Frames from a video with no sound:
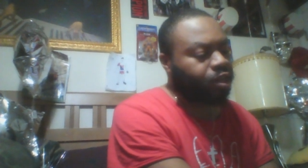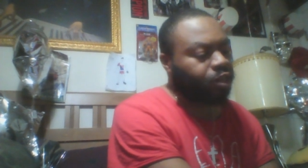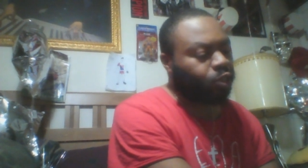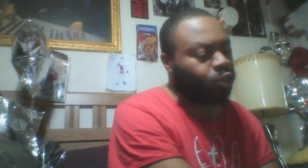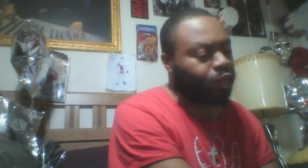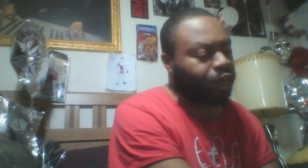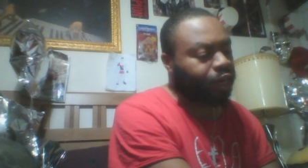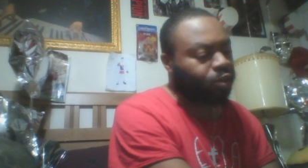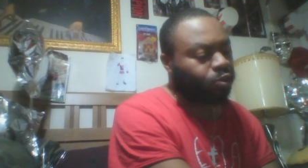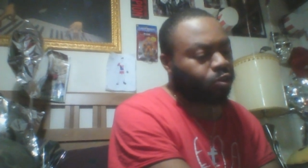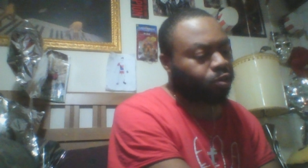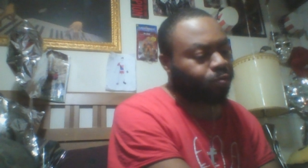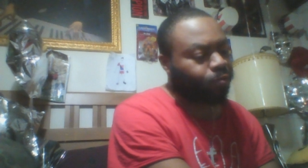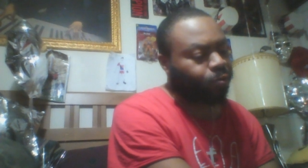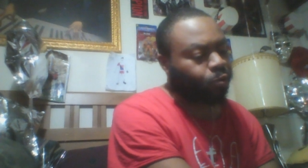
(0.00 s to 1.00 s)
Shout outs to
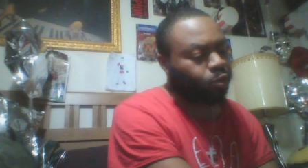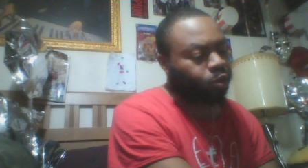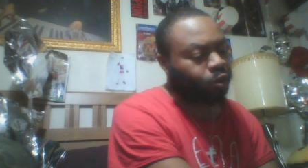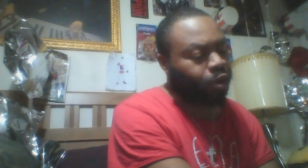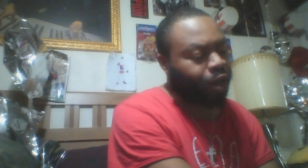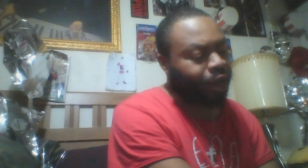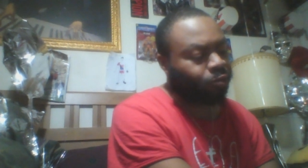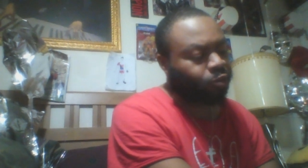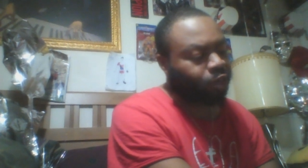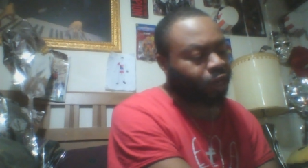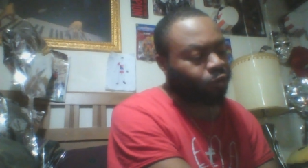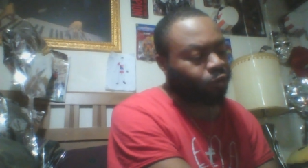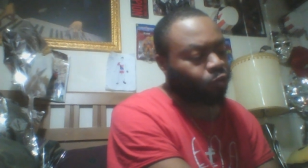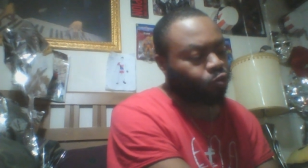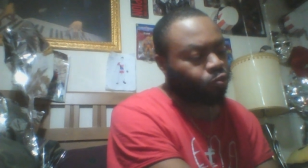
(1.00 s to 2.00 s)
the members of the live
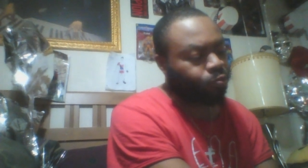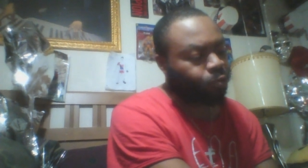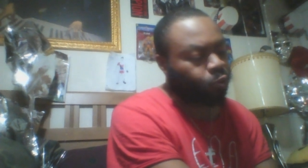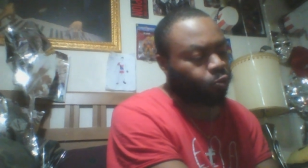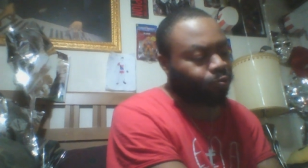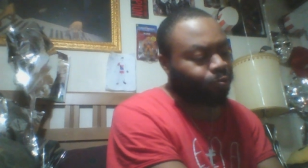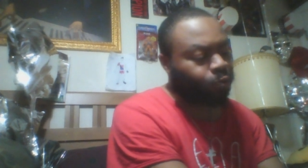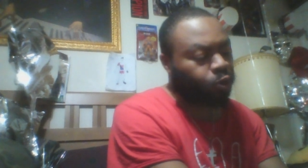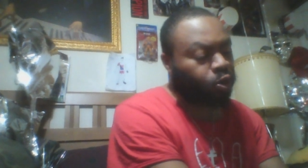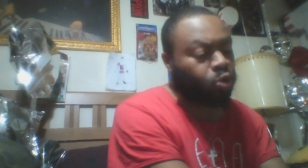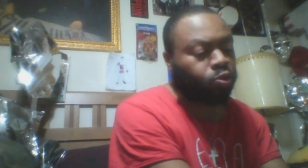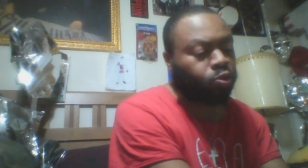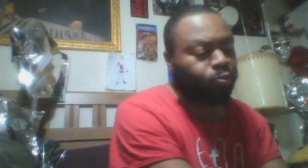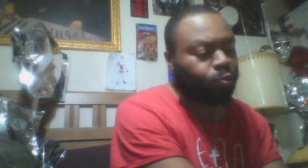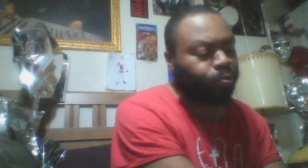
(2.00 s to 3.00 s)
chat crew. Most
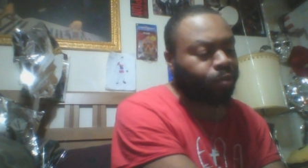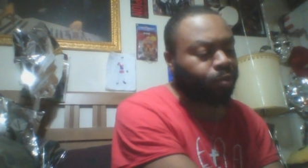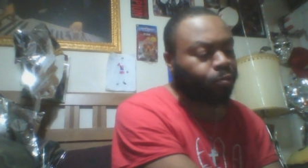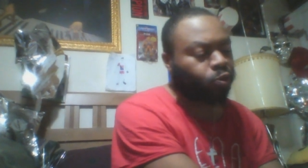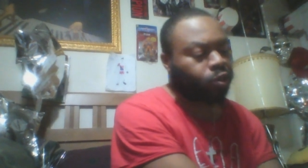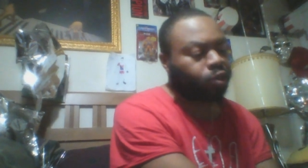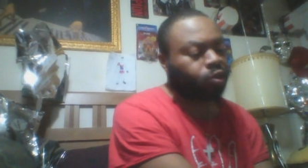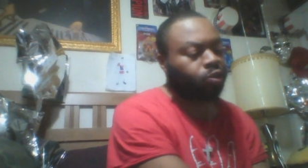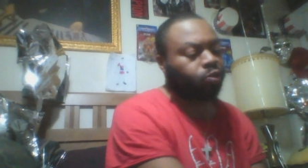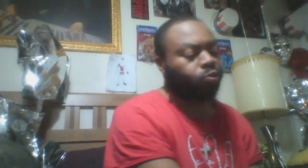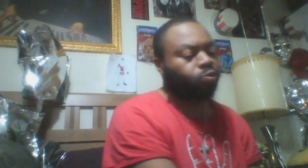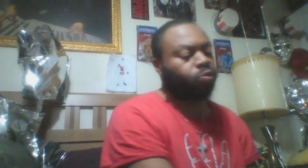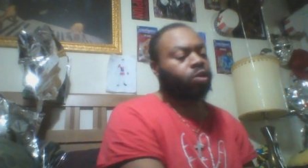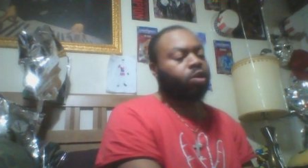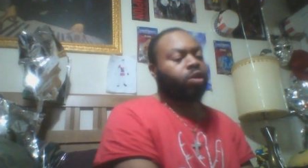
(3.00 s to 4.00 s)
notable members
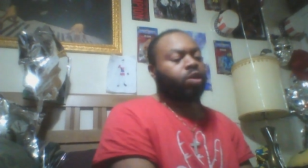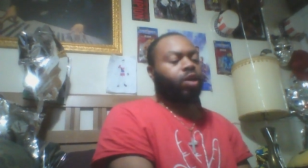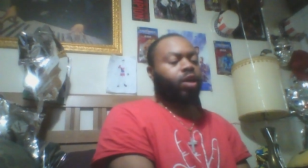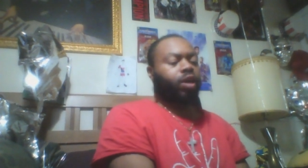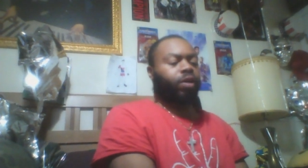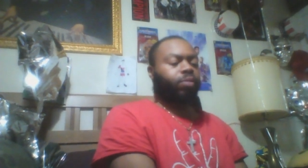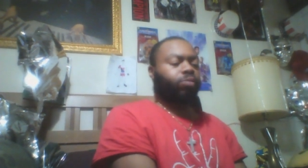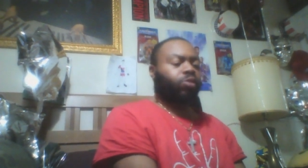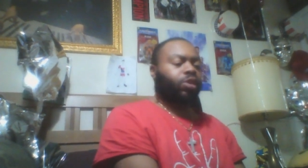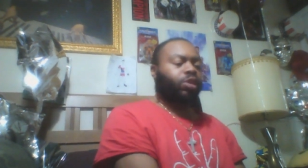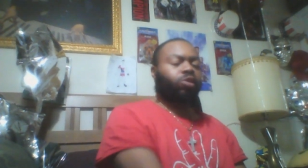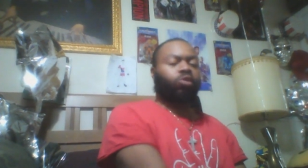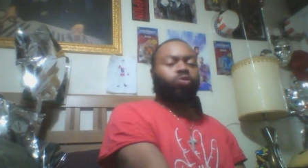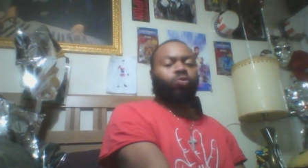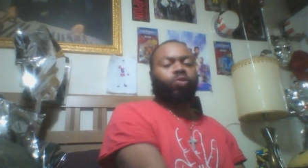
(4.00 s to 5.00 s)
includes
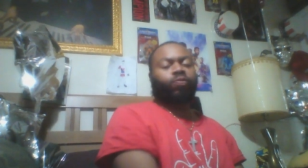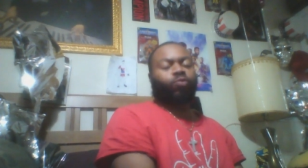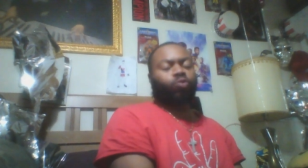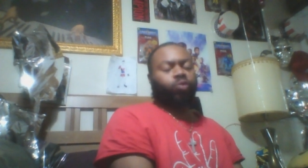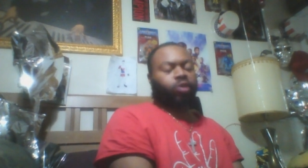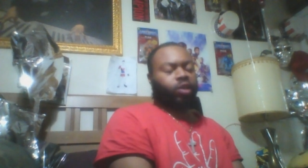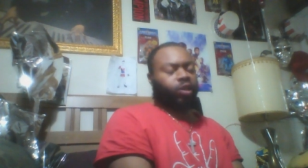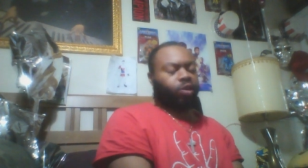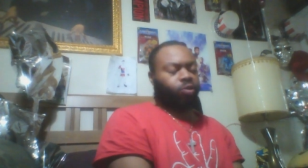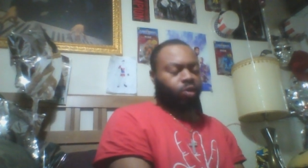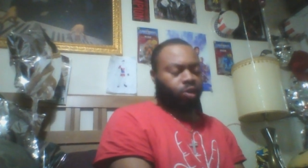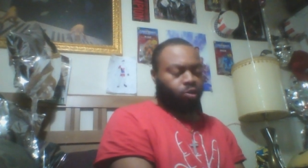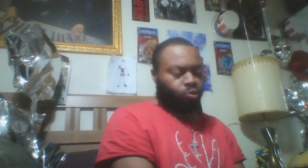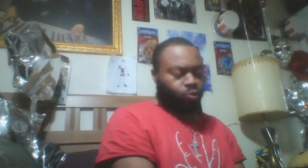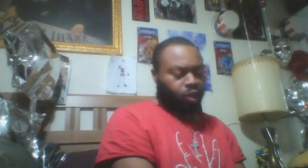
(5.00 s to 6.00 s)
63's
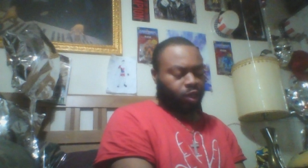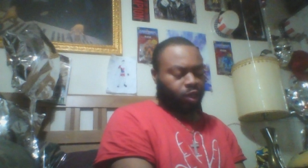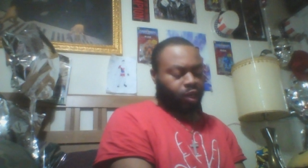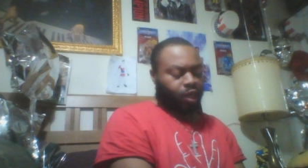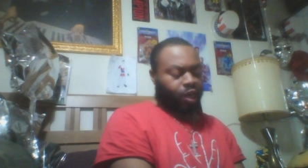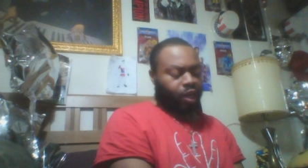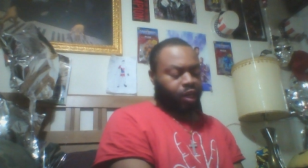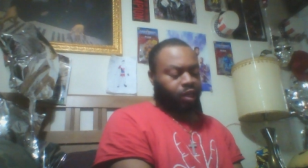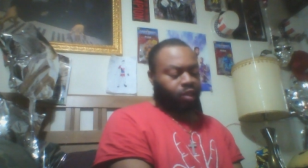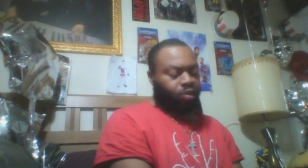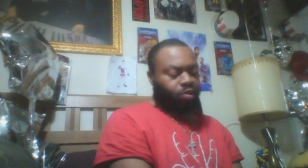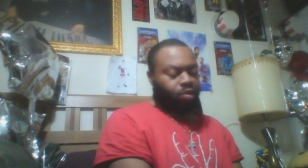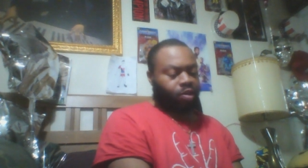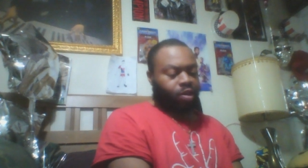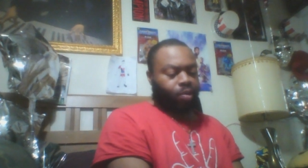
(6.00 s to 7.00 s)
1408 Queen
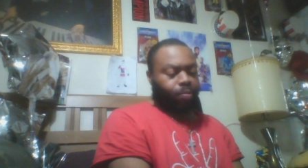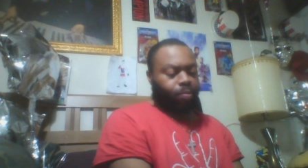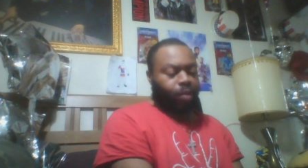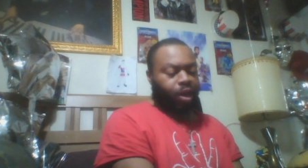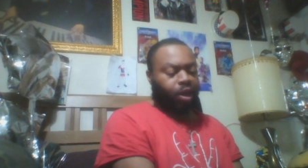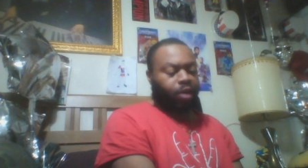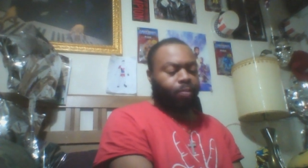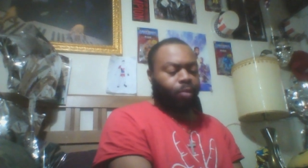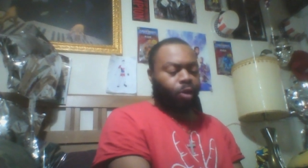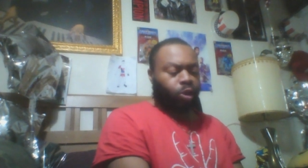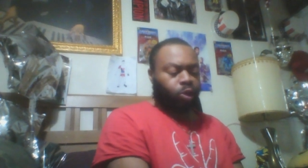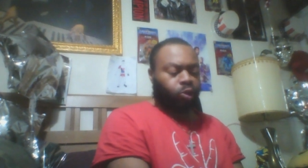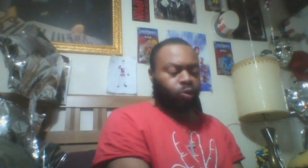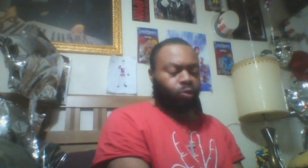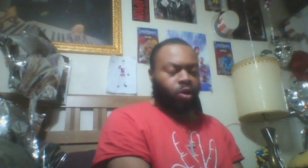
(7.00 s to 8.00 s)
Candace, Michael
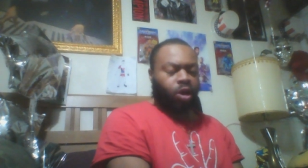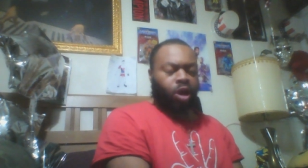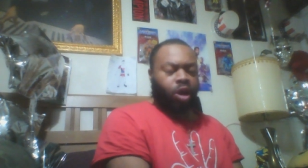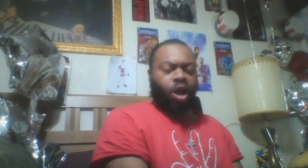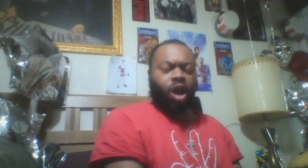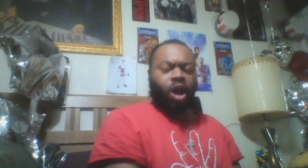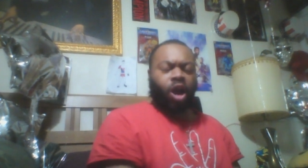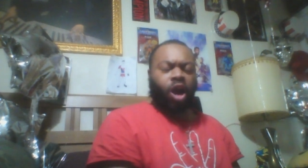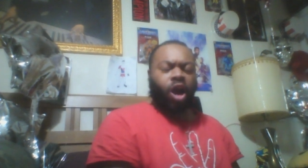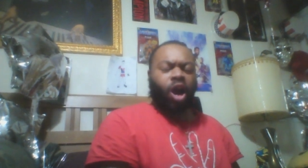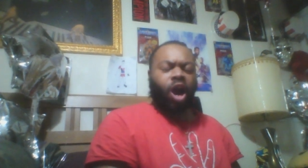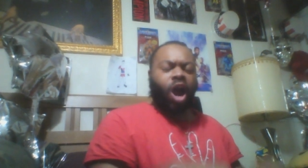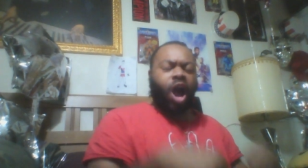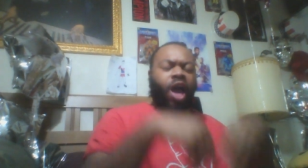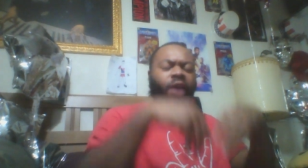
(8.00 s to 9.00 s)
Marshall,
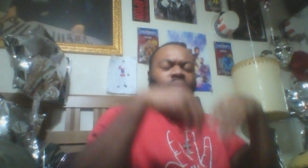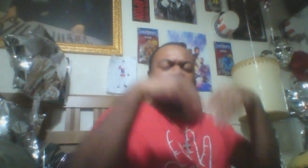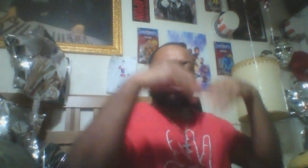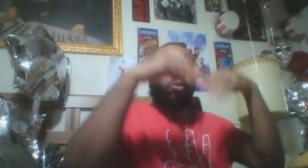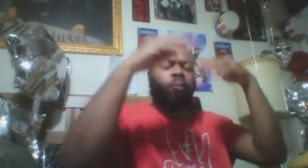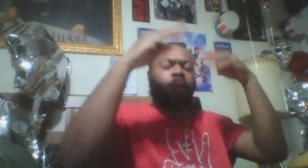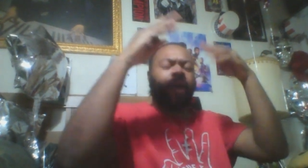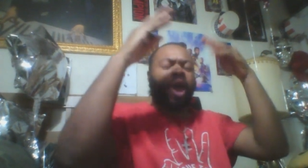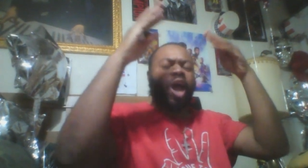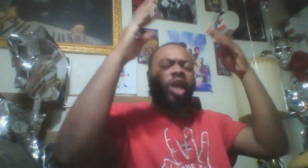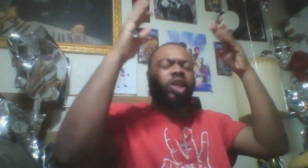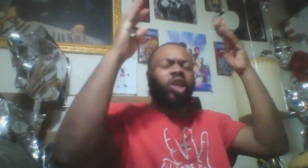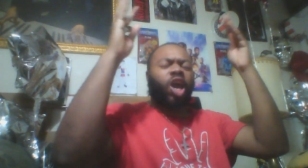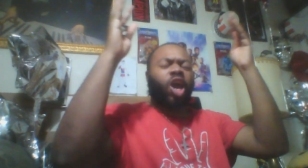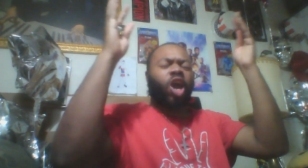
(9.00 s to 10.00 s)
Life's
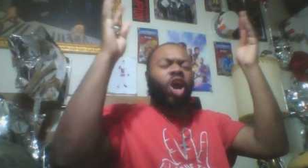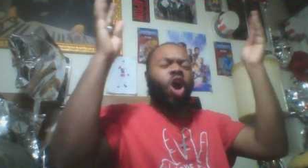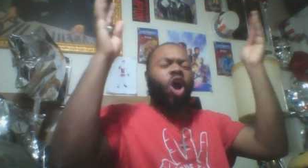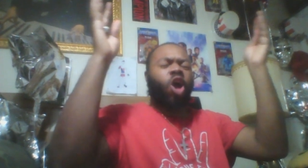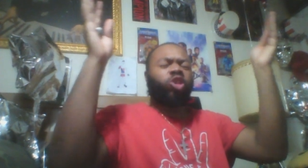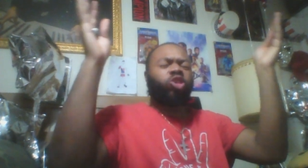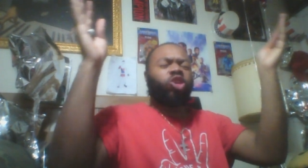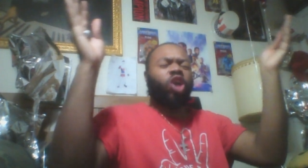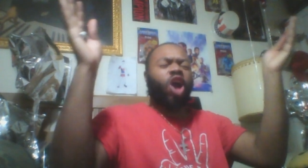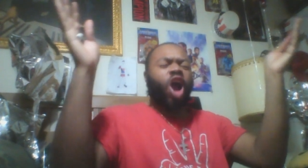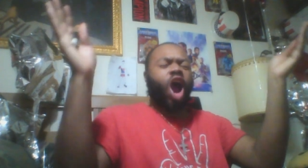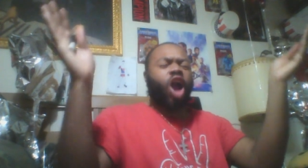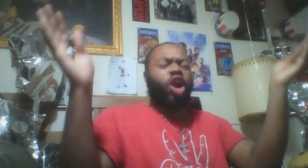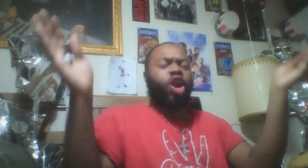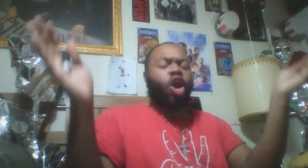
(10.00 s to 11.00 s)
Magical
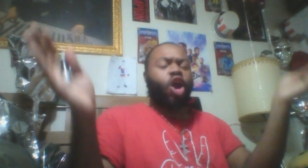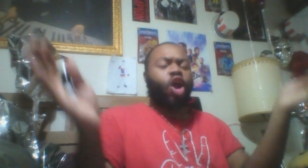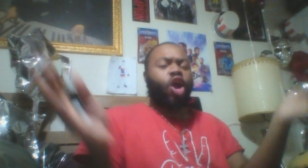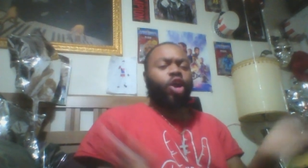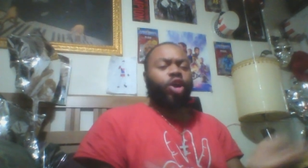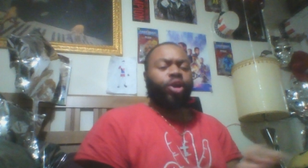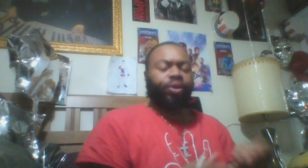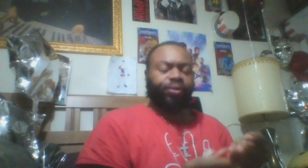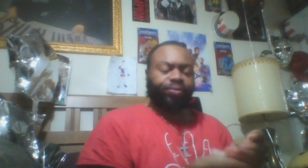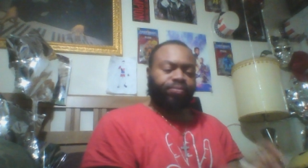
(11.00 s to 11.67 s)
Journey,